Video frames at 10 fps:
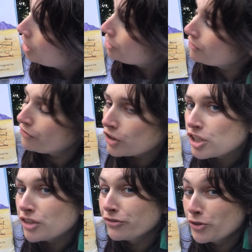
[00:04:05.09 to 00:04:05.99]
The
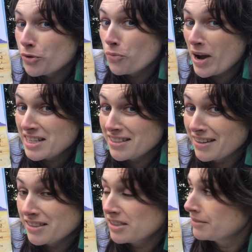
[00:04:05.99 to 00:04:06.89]
Fossifoo
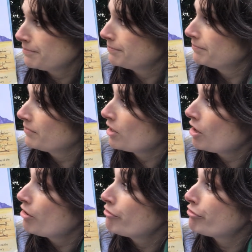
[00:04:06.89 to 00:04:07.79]
waited
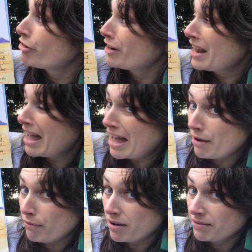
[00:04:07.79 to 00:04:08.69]
for an
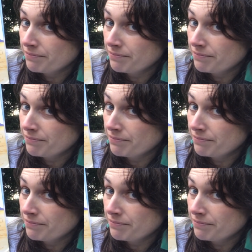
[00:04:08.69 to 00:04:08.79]
hour,